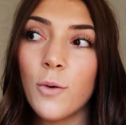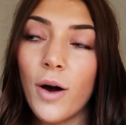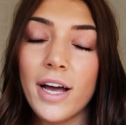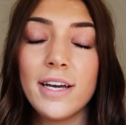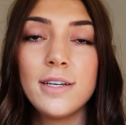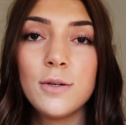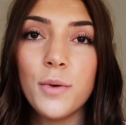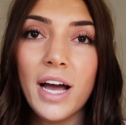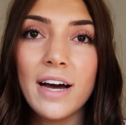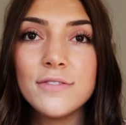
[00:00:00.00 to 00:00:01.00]
why
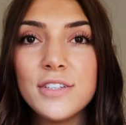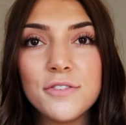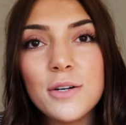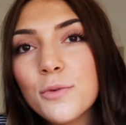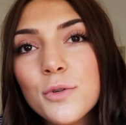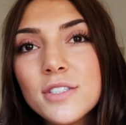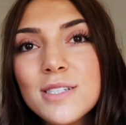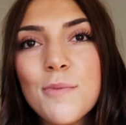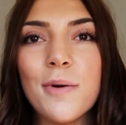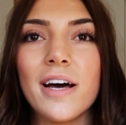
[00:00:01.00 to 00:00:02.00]
we have different
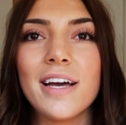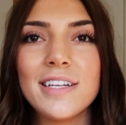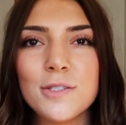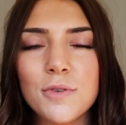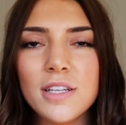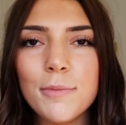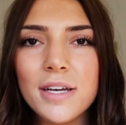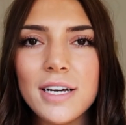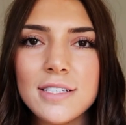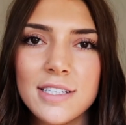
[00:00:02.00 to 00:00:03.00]
rules, but it's really
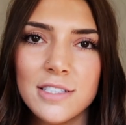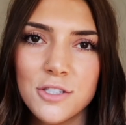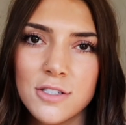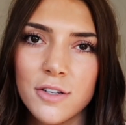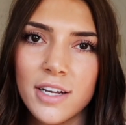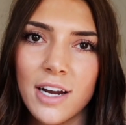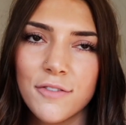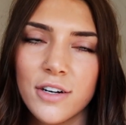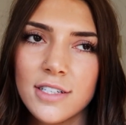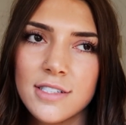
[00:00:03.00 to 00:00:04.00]
because he's just looking
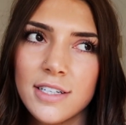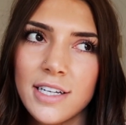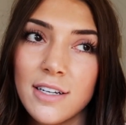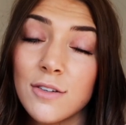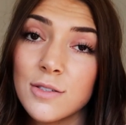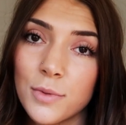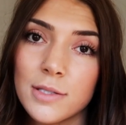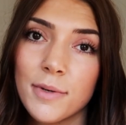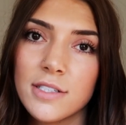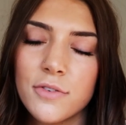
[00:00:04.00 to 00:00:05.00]
out for us and he knows what's
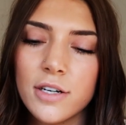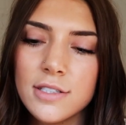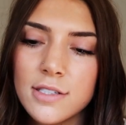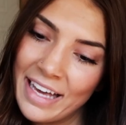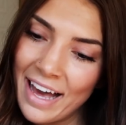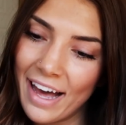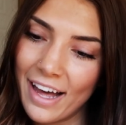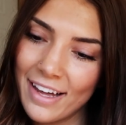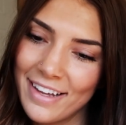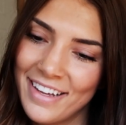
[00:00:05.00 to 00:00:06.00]
best for us.
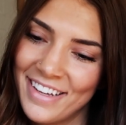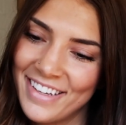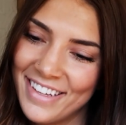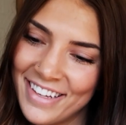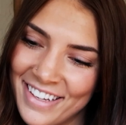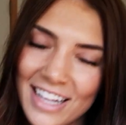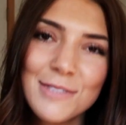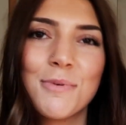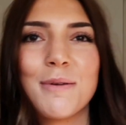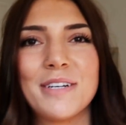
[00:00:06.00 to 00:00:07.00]
Yeah,
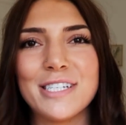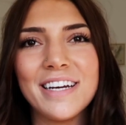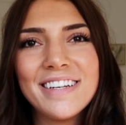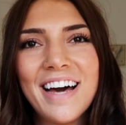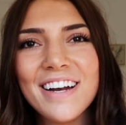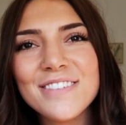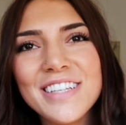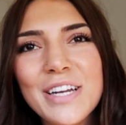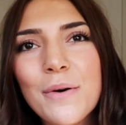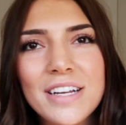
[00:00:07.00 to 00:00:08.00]
that's pretty much it. I don't
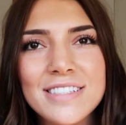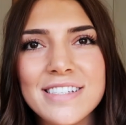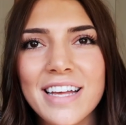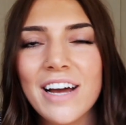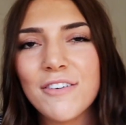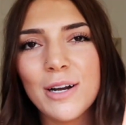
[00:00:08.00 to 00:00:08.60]
really know what else to say. I've